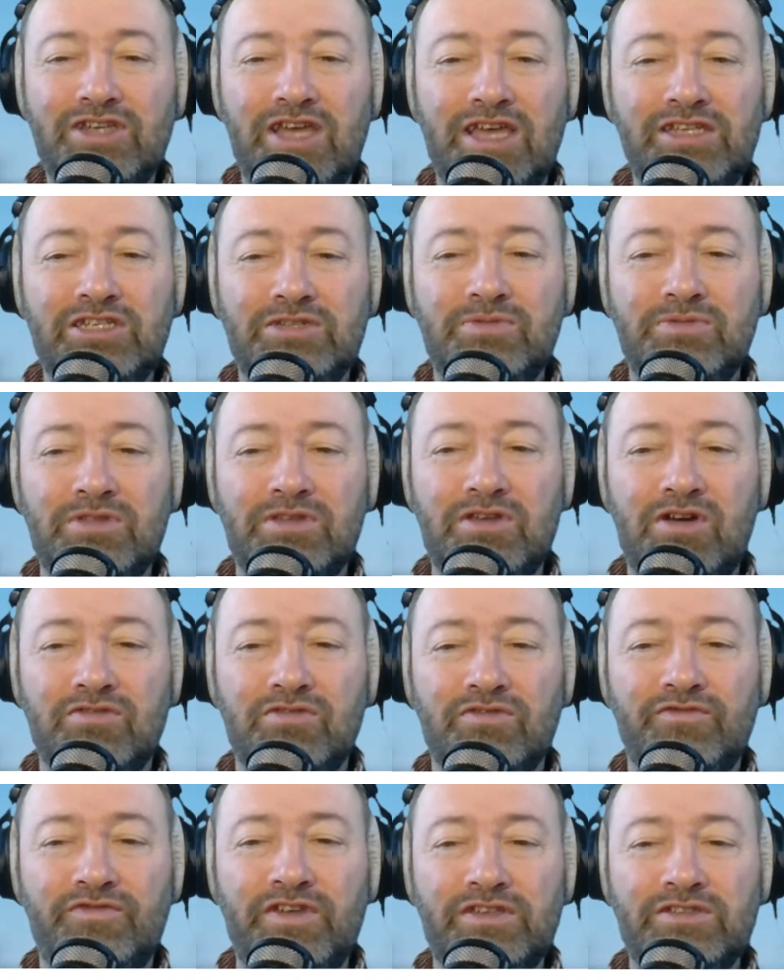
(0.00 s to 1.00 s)
Changes with the
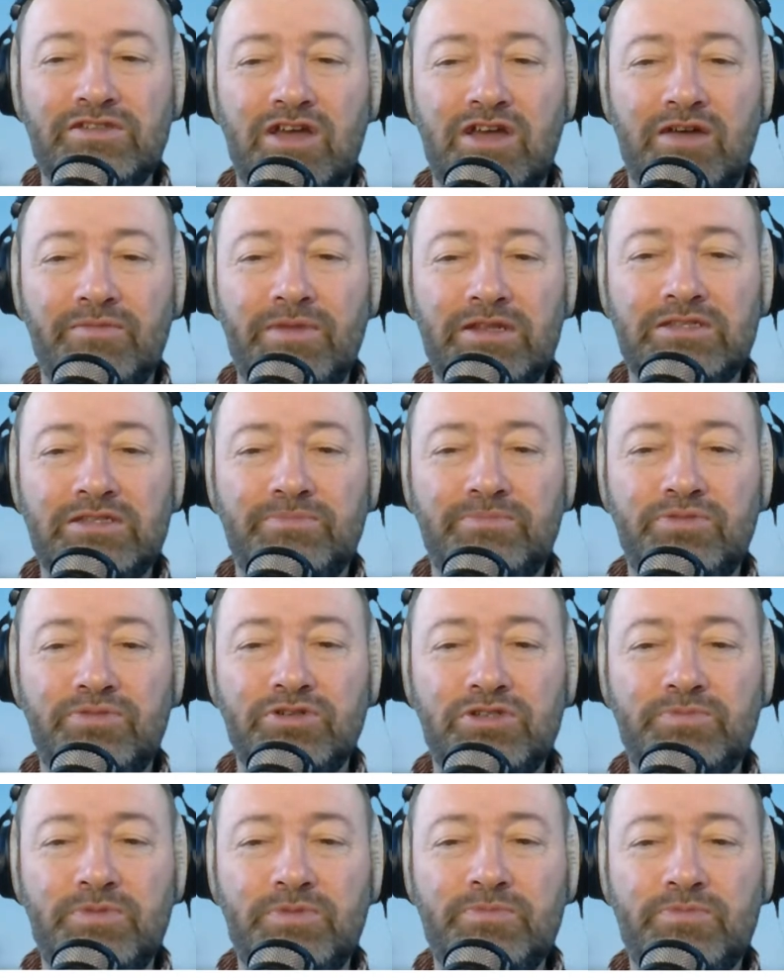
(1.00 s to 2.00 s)
Golden Visa are meant to
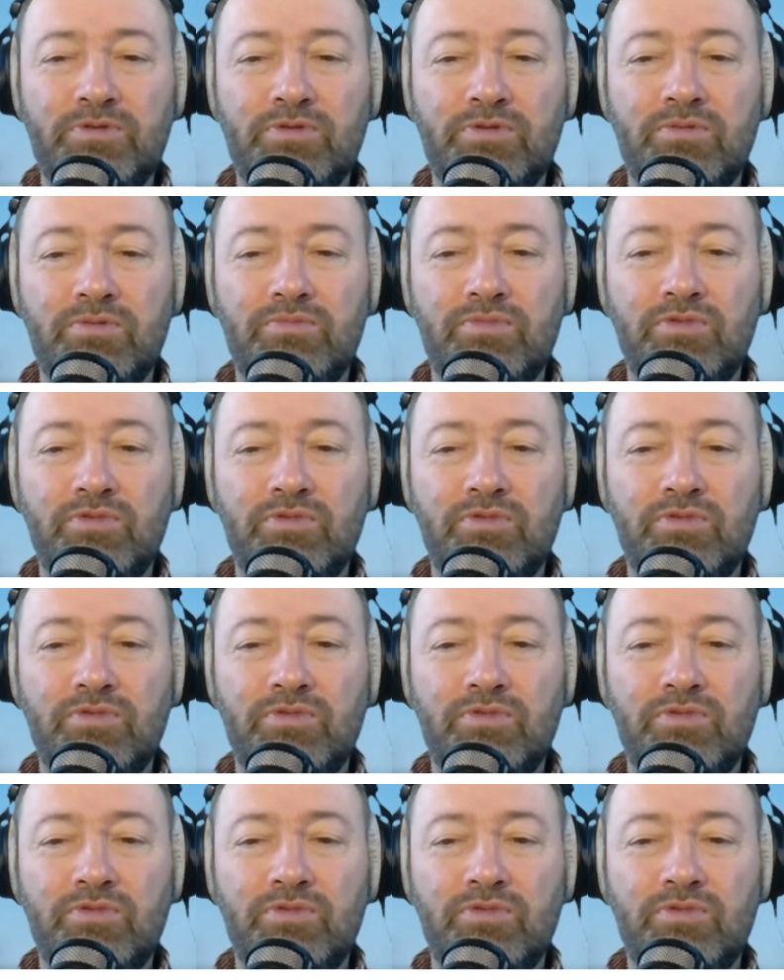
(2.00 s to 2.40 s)
push people